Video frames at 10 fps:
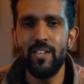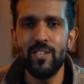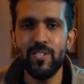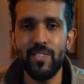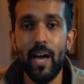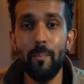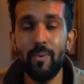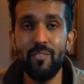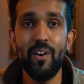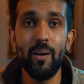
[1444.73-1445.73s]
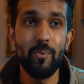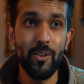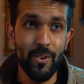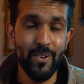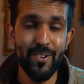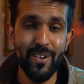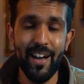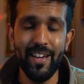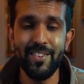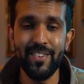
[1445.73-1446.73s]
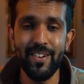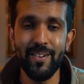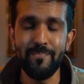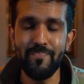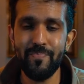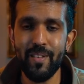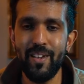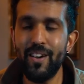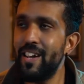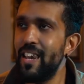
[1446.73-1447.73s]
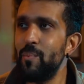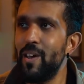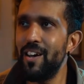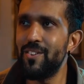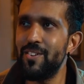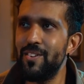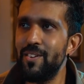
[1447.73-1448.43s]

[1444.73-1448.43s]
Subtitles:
So the amplifier blew, and luckily we had